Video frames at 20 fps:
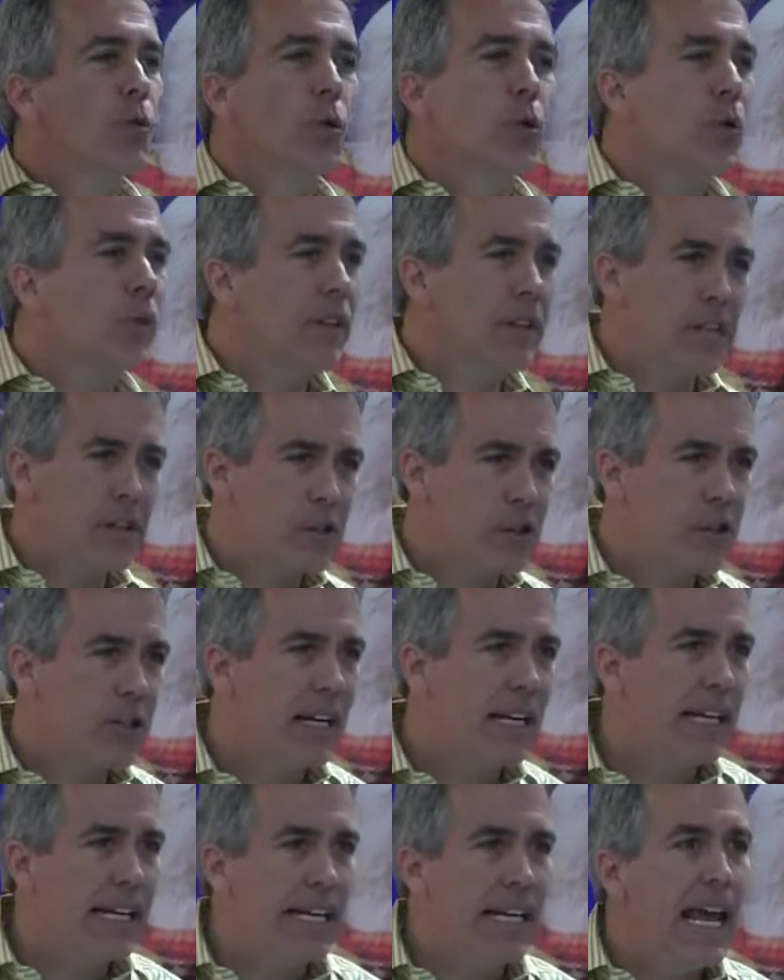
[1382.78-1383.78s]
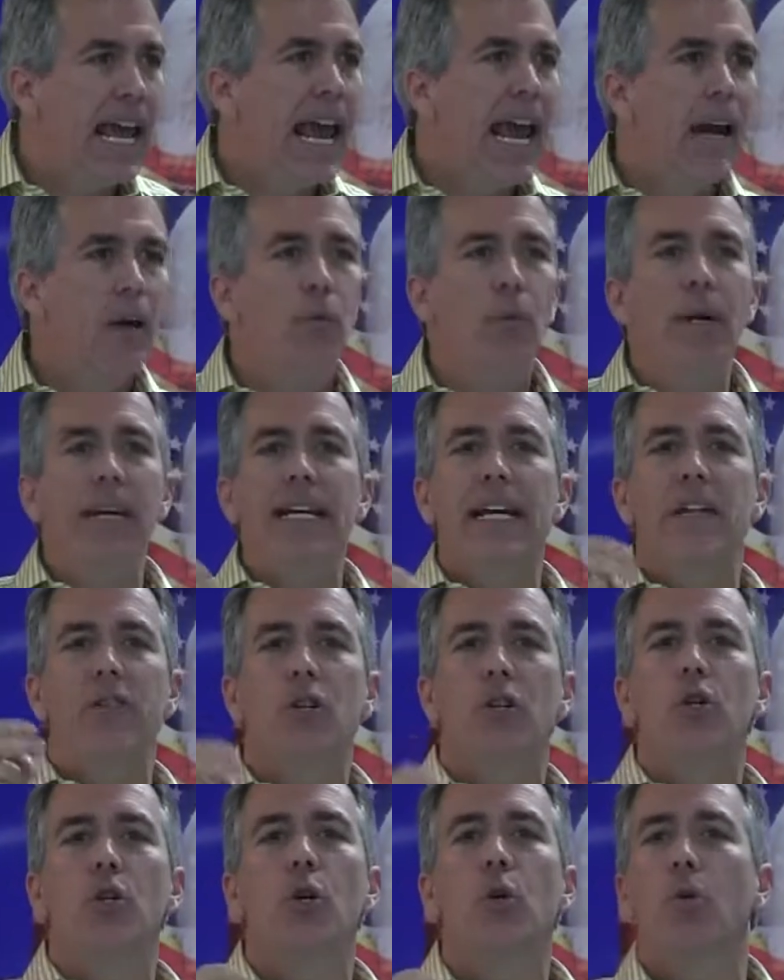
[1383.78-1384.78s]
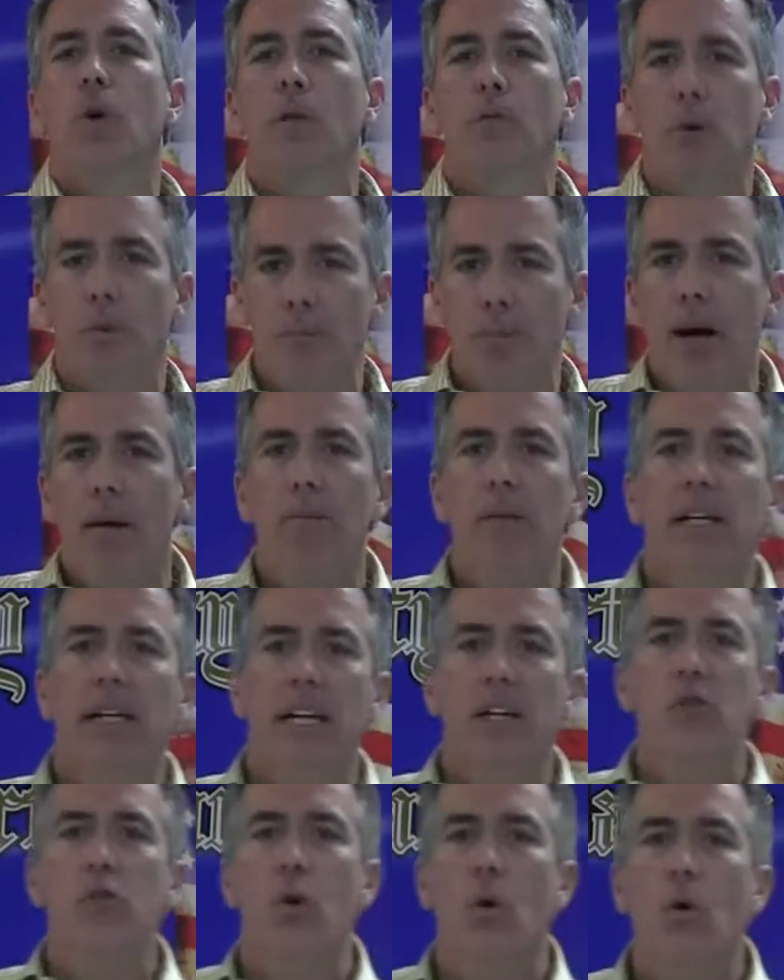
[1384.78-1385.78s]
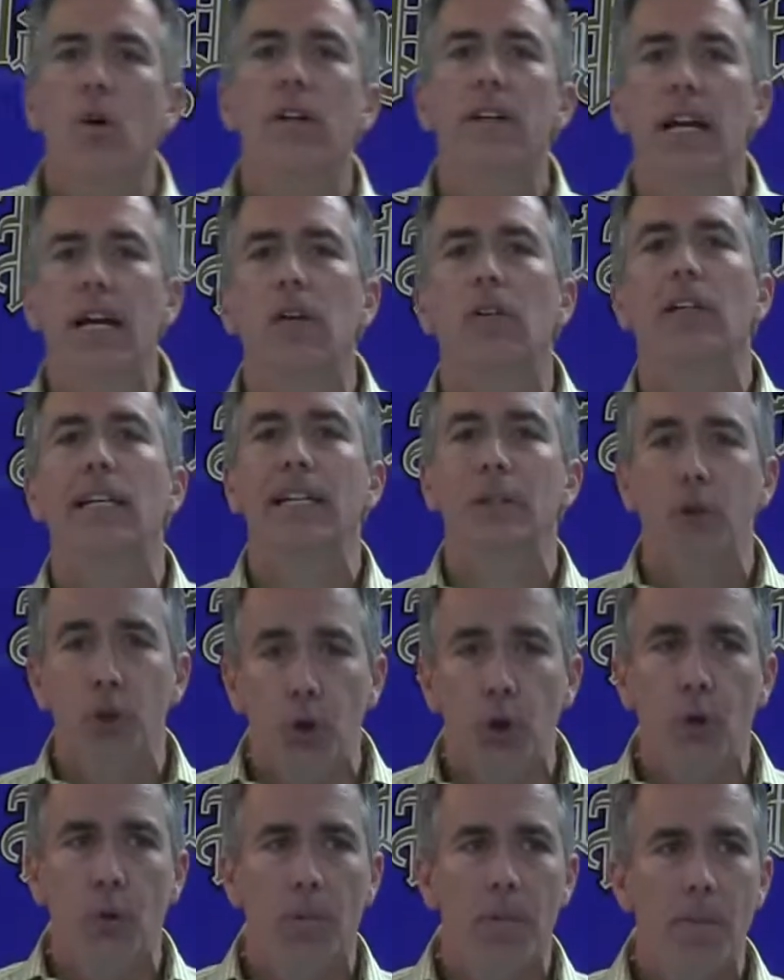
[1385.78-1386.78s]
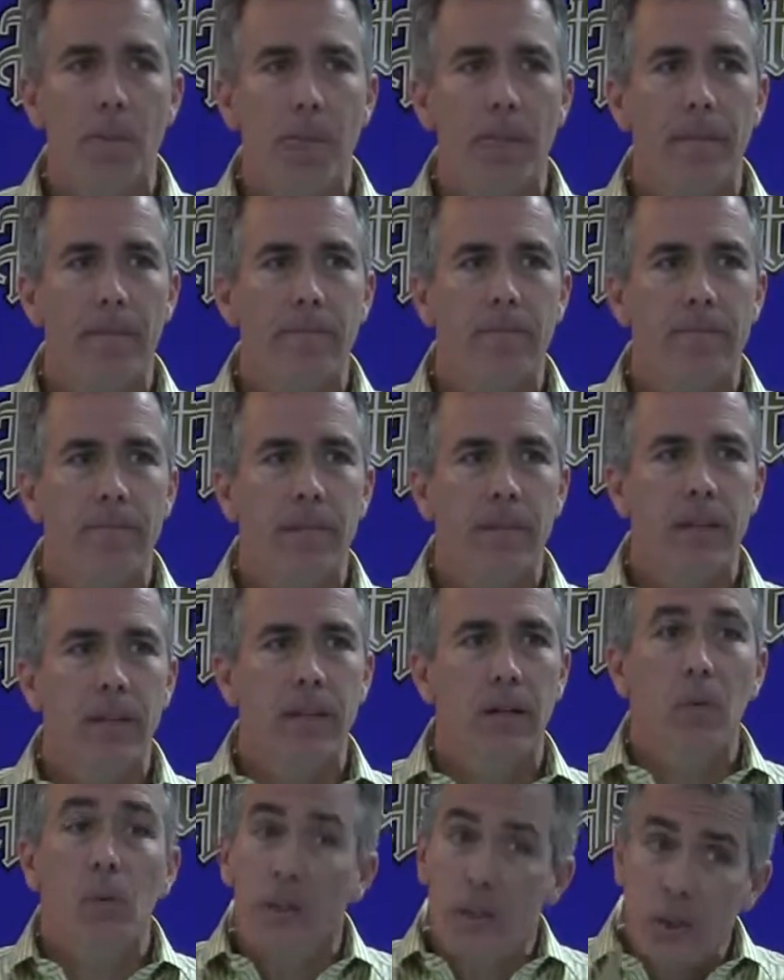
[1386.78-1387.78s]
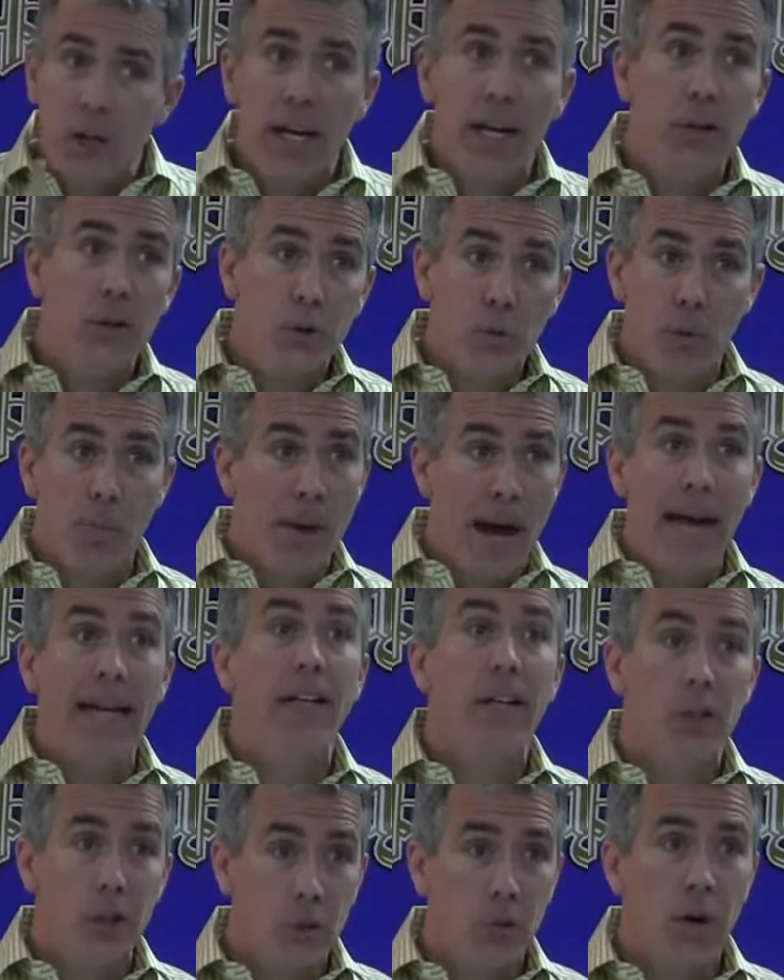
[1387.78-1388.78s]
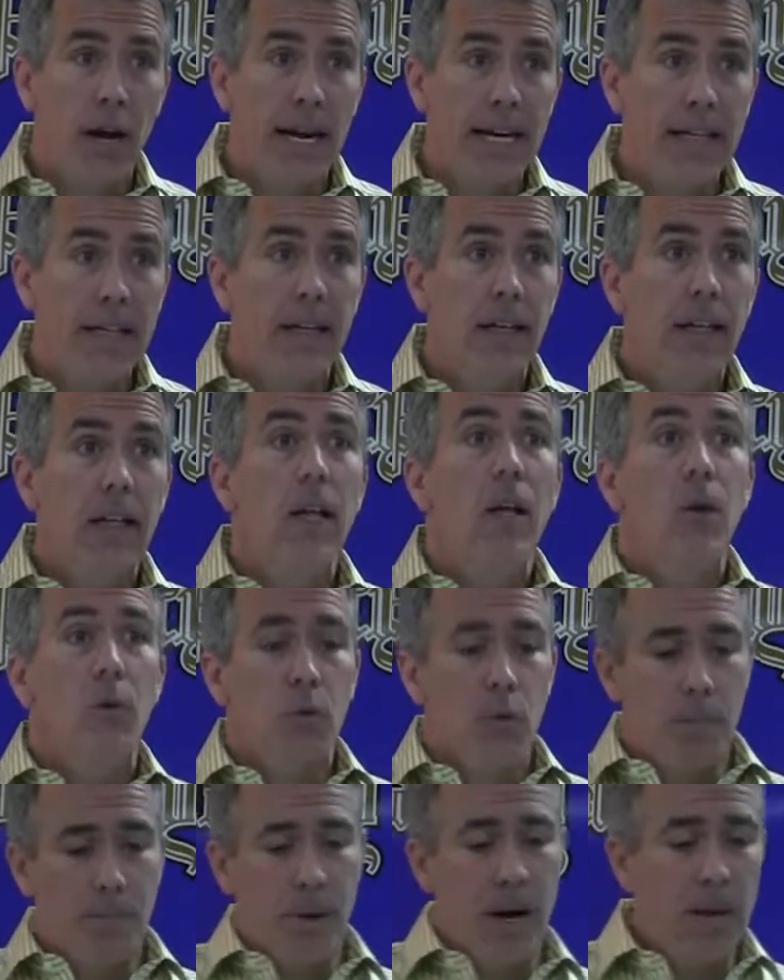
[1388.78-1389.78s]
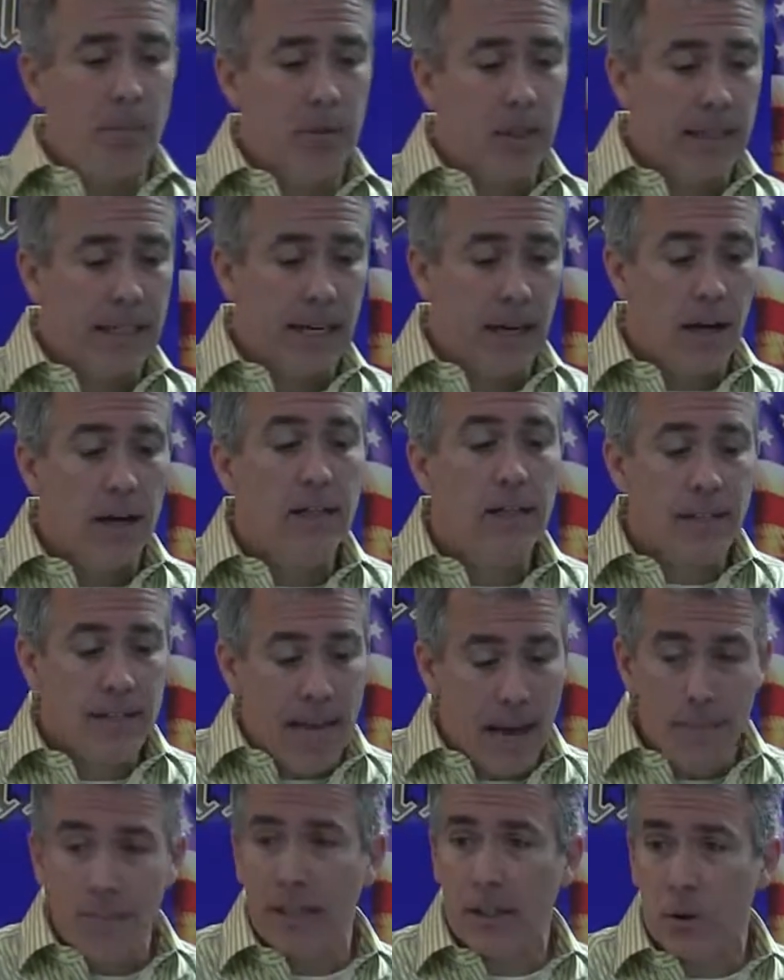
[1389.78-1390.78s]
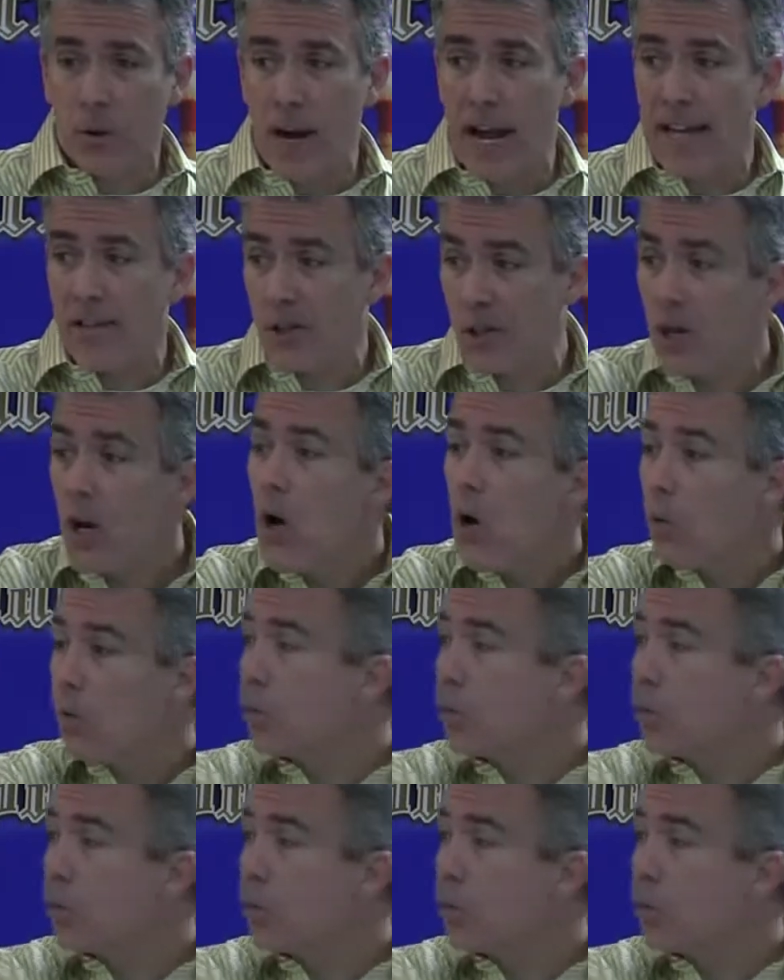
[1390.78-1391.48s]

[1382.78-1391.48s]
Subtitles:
rule this city and we get to do what Republicans ordinarily do, which is, remind us, right? Democrats